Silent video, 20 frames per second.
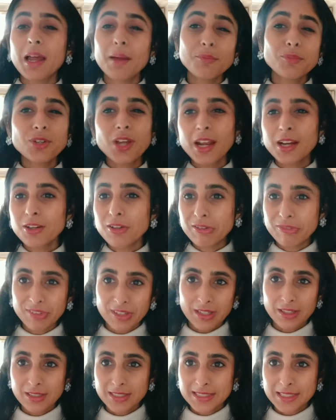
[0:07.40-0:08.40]
I'm trying to
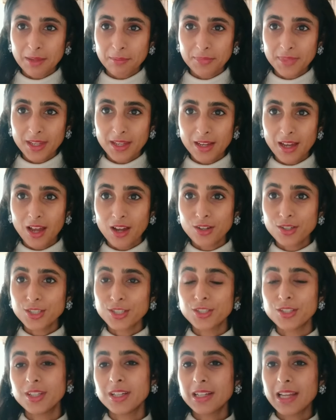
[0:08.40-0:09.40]
figure something out
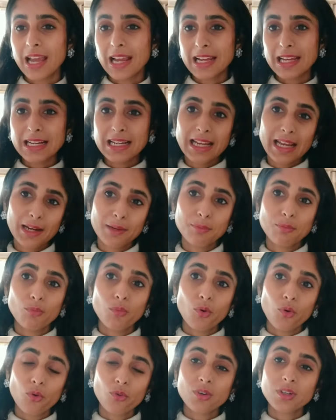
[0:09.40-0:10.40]
so that I can get
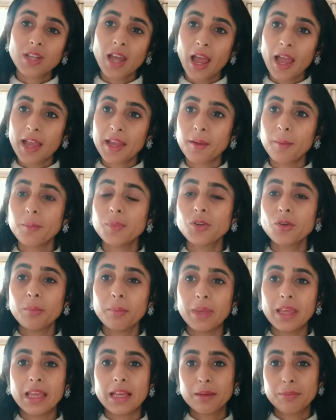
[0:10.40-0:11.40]
more time to
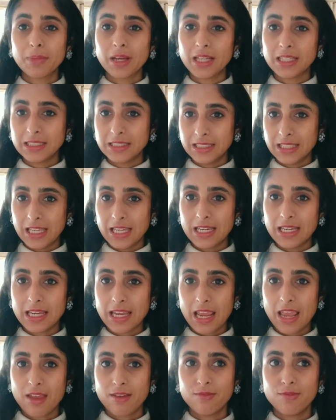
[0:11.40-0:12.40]
make my
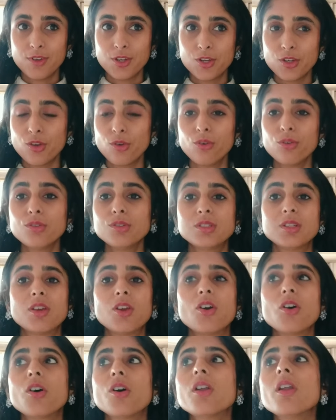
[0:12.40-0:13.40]
skincare videos
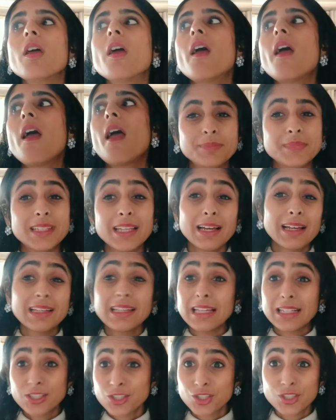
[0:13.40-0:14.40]
here. Yeah,
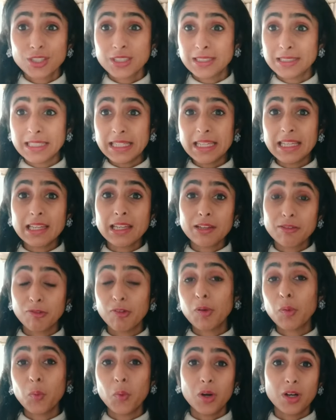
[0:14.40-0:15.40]
let's just see if
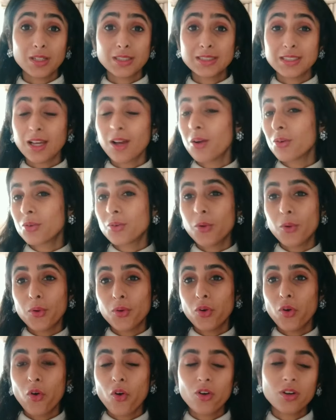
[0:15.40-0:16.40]
it works out or
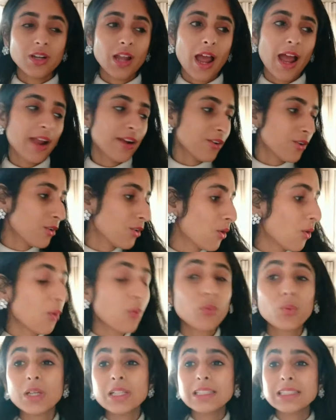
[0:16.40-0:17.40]
not. I don't
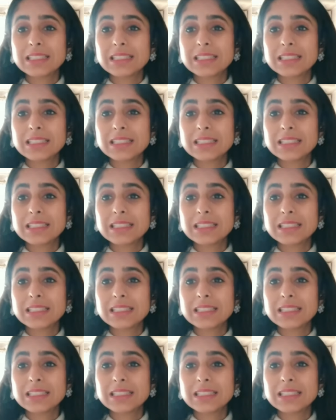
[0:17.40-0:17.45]
know, we'll